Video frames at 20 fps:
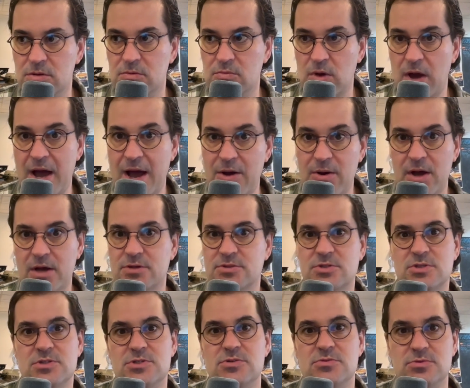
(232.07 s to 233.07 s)
how else
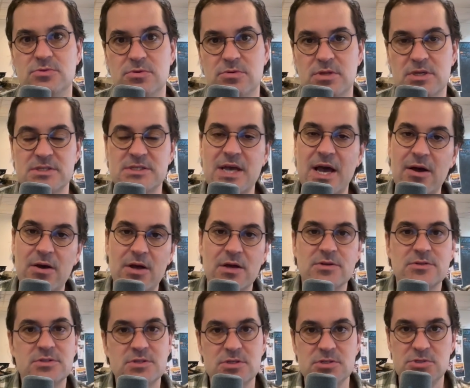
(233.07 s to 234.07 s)
could you do this? How
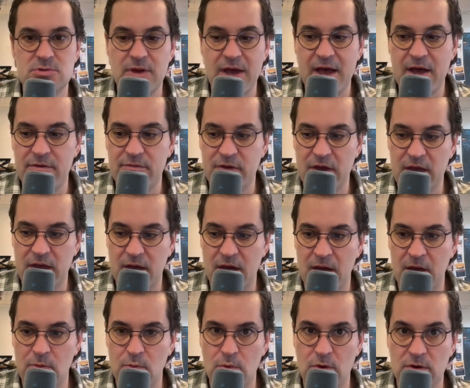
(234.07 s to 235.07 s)
else could you have
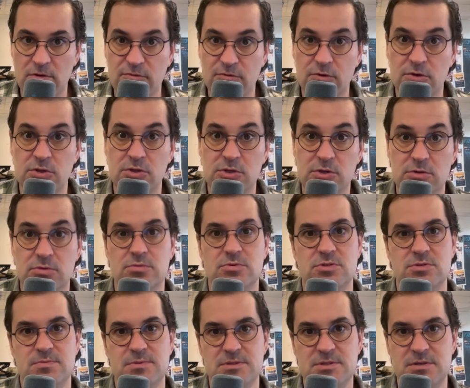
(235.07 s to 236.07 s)
AI work for you
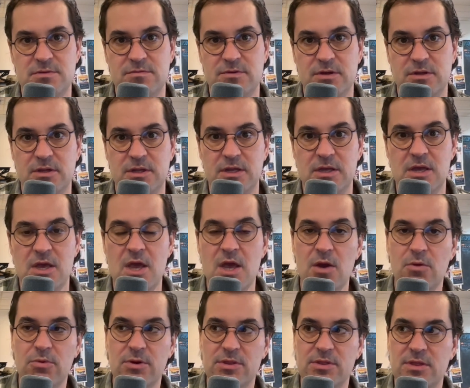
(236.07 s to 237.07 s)
specifically
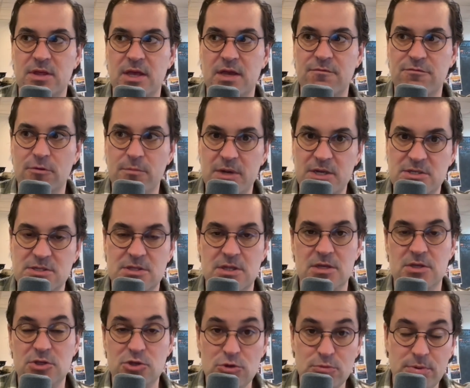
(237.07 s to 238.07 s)
with information that
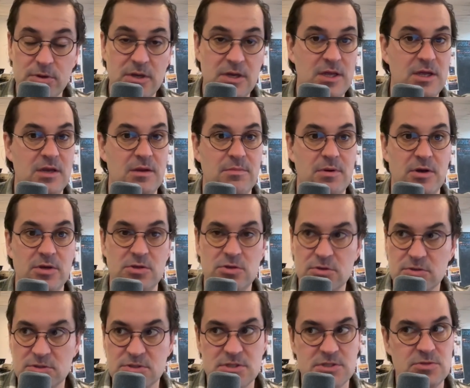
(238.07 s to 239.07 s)
you put in about
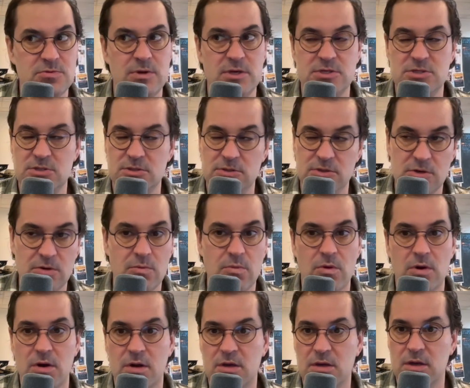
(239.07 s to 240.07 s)
your situation, your
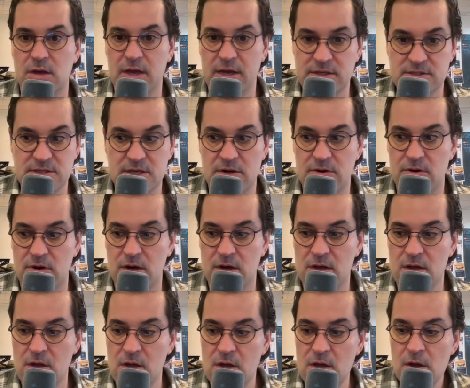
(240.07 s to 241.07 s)
work, etc.?
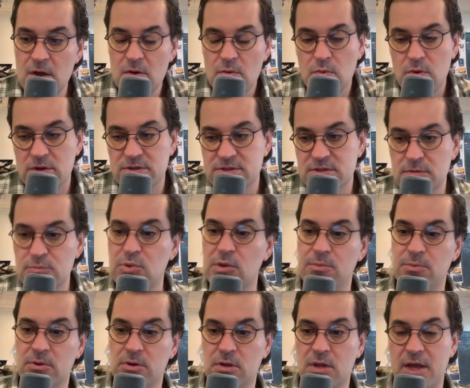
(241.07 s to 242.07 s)
Well, some
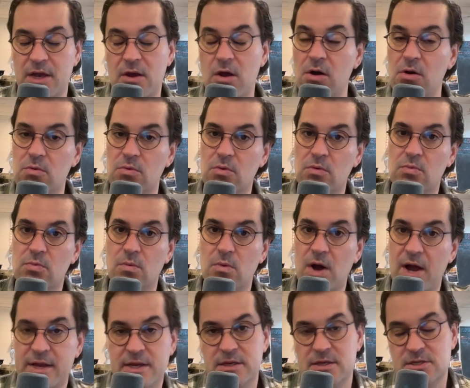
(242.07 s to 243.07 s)
people are like, "Oh, well,
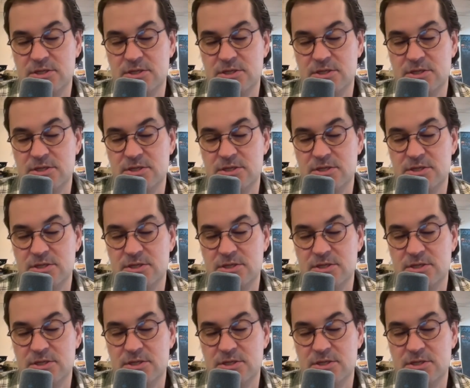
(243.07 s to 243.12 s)
I need a